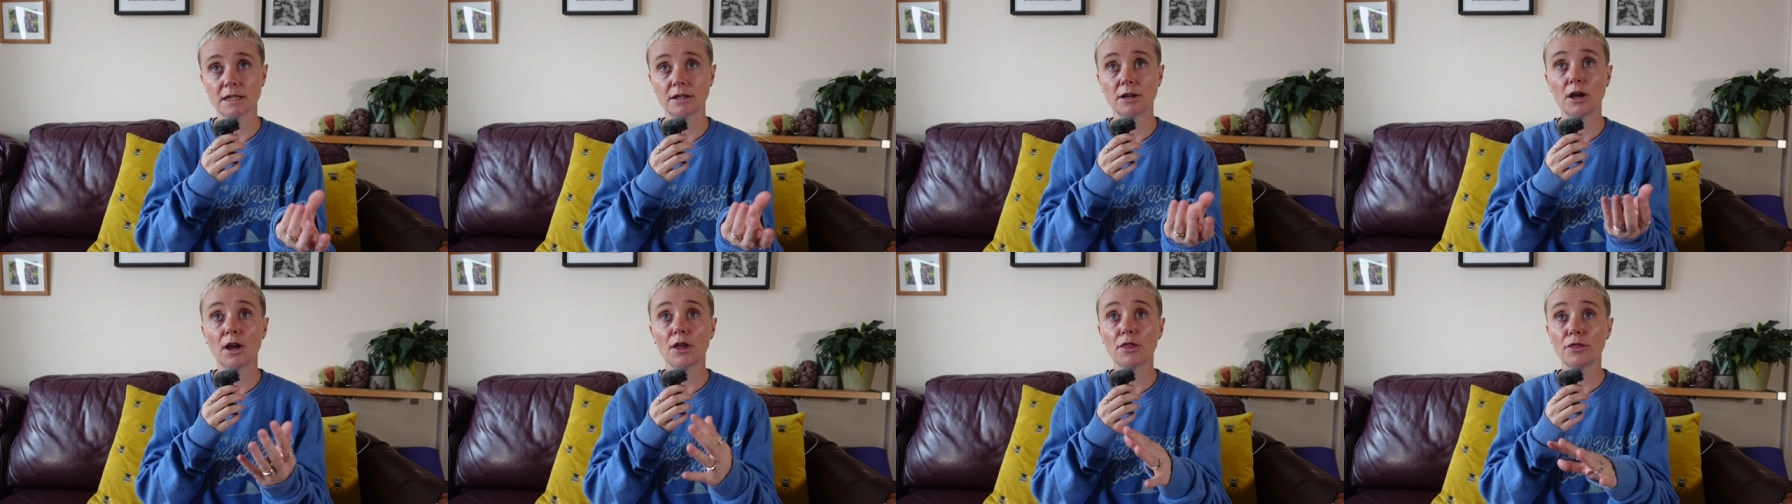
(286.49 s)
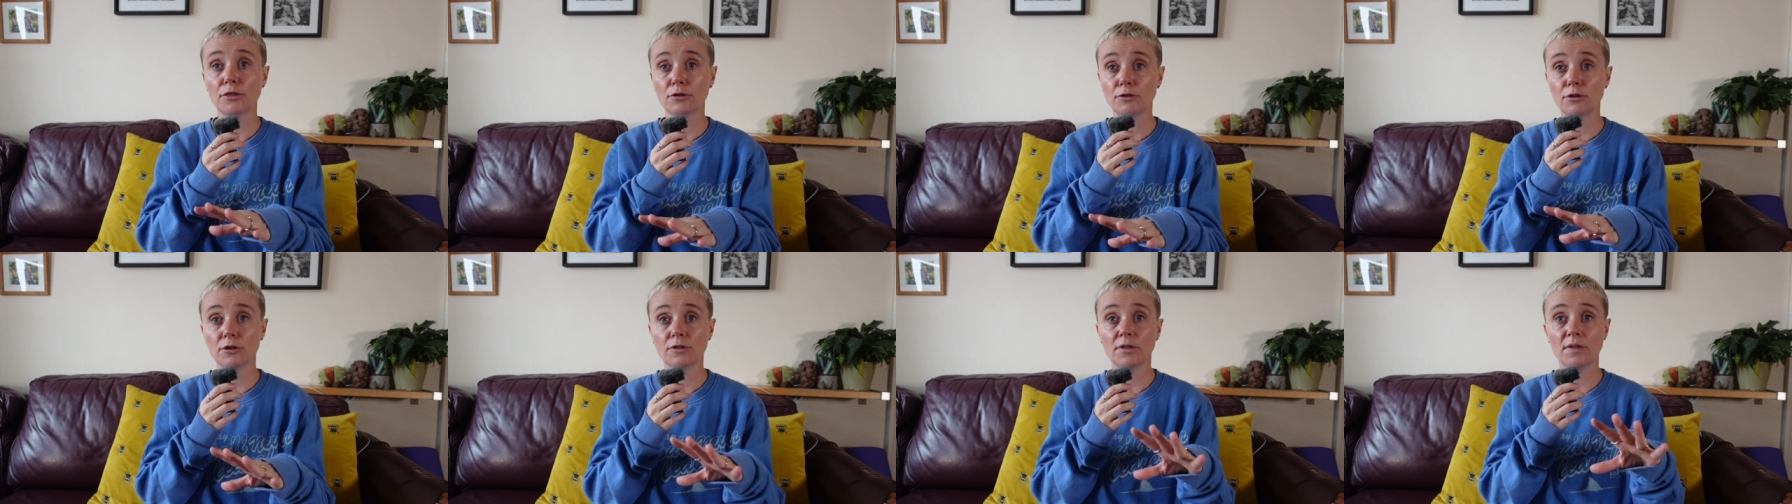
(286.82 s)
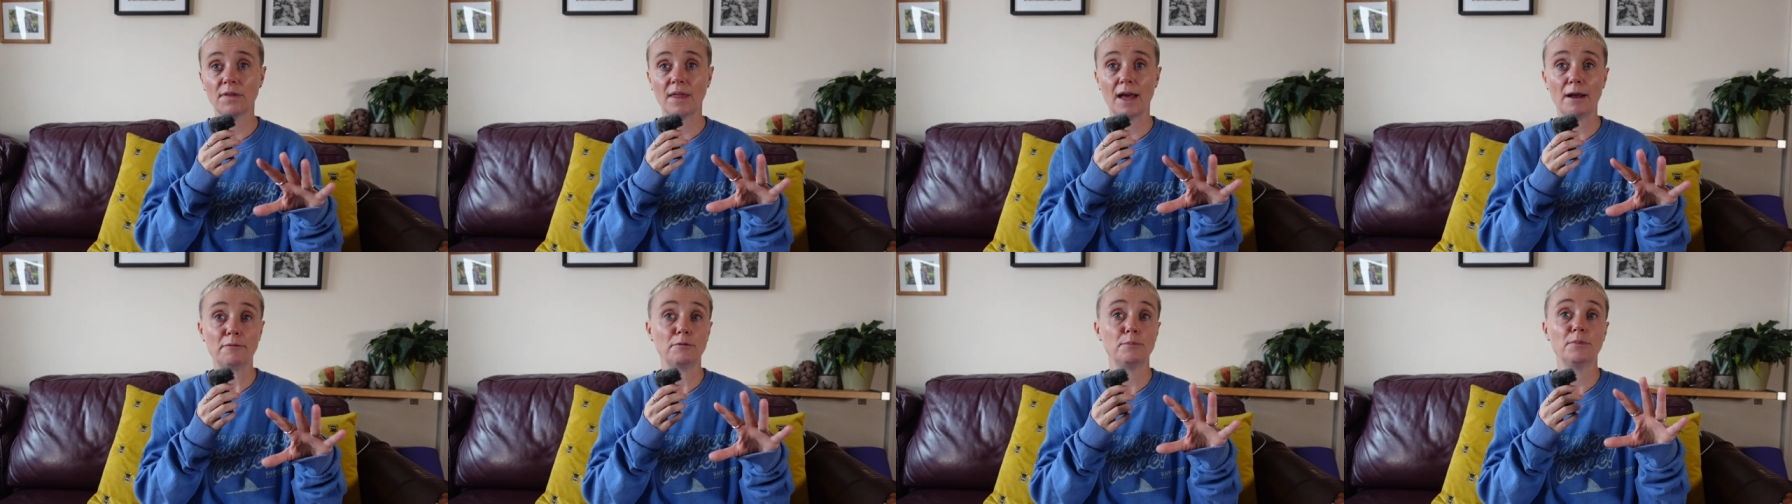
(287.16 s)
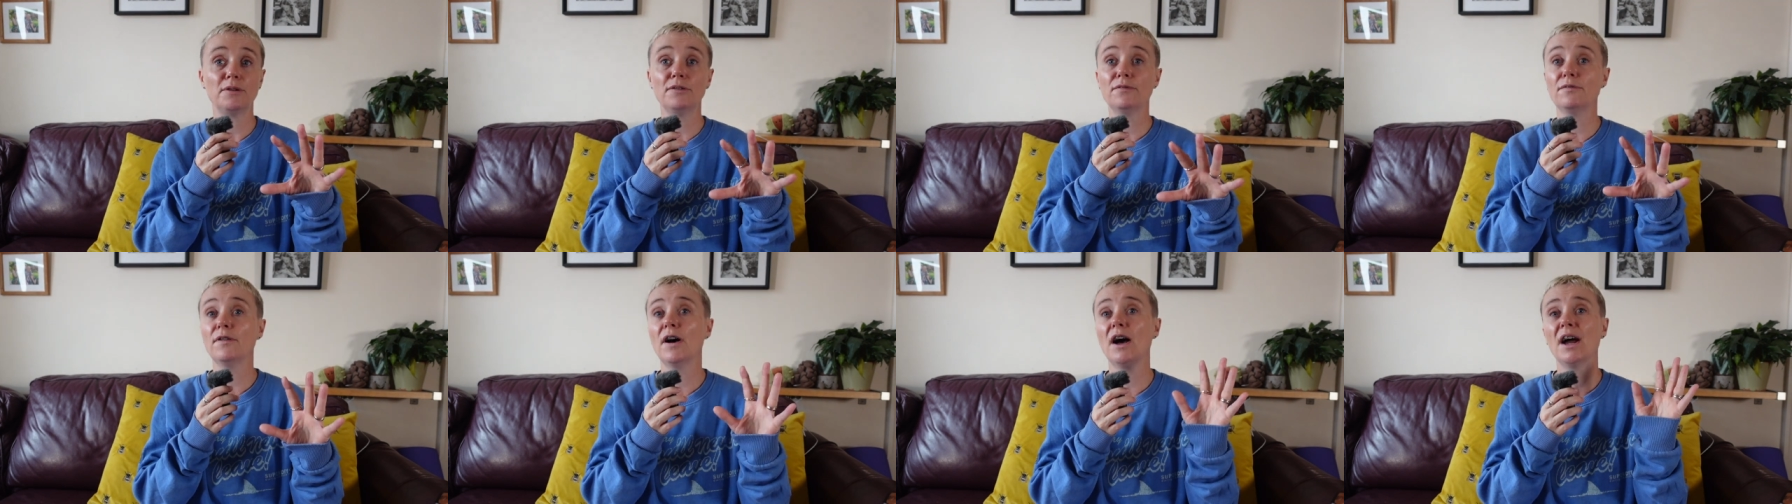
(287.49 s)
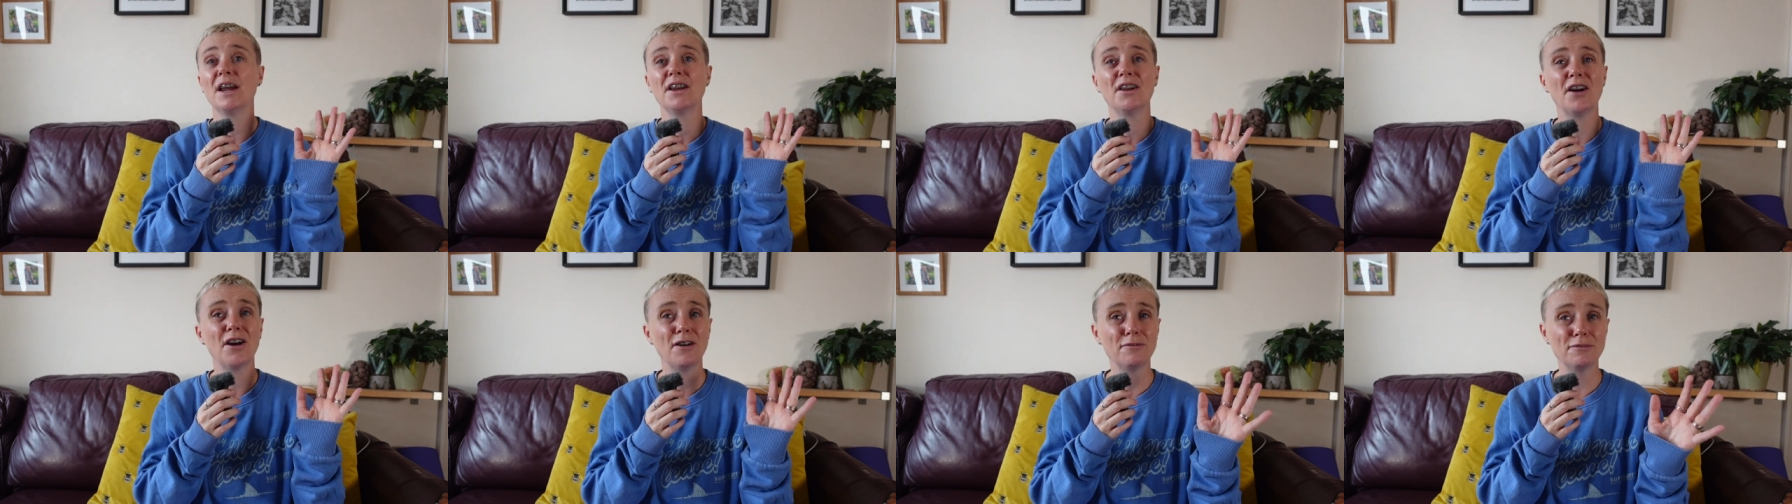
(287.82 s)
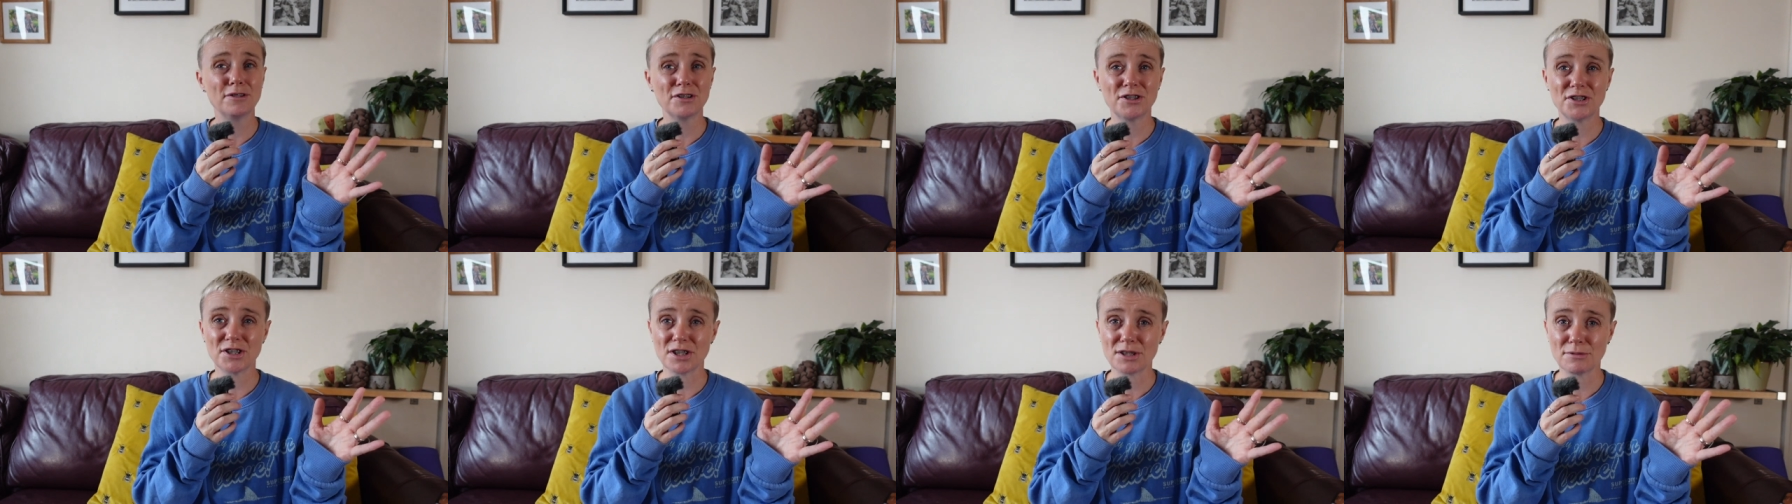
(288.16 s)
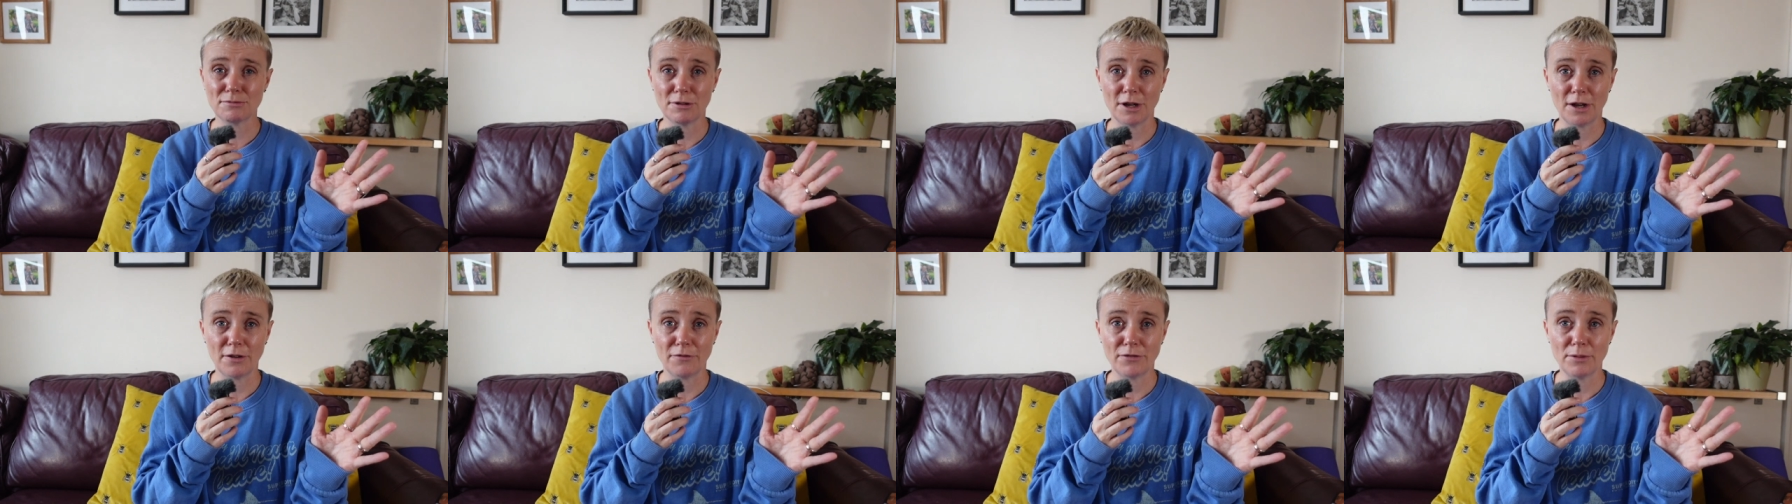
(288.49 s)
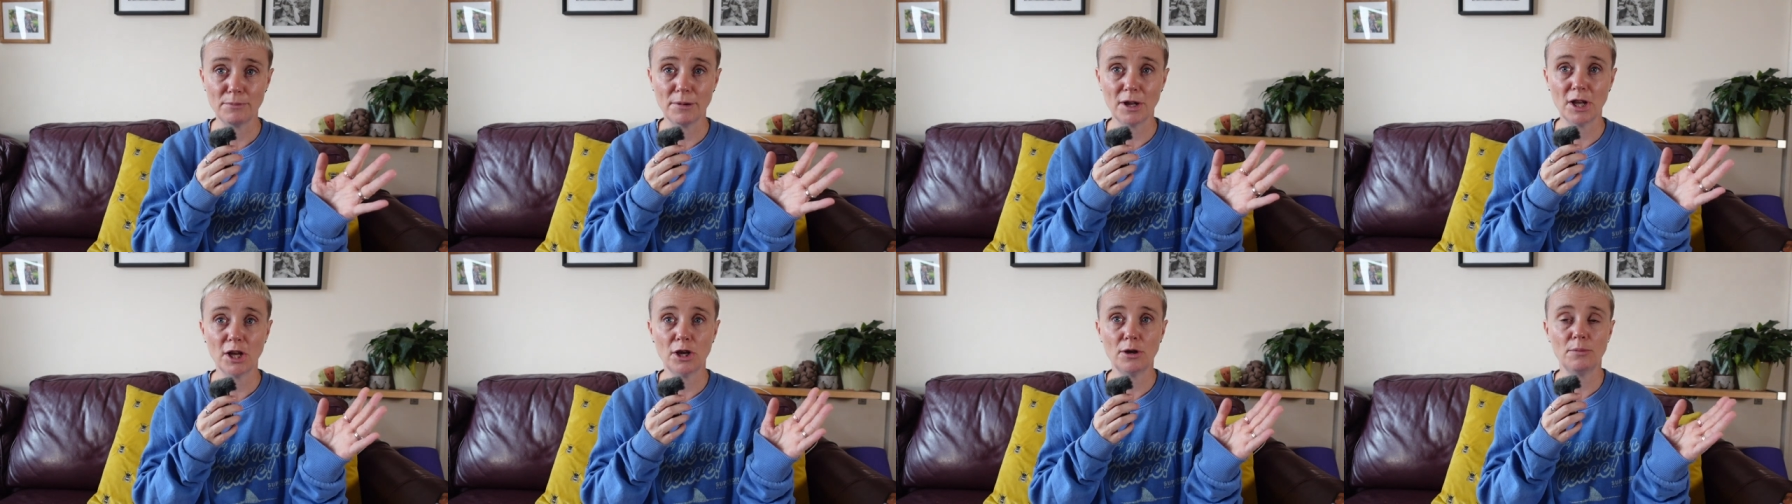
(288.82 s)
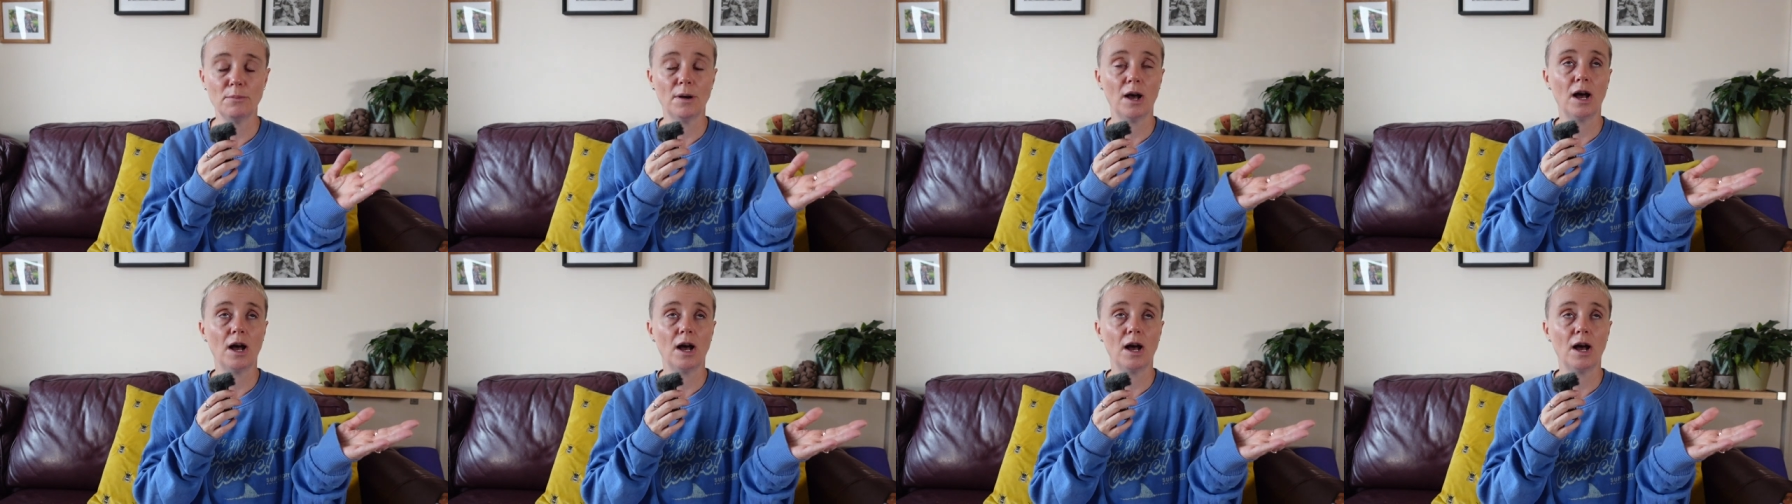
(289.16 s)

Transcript: and I thought that that would be fine. I will just work from home.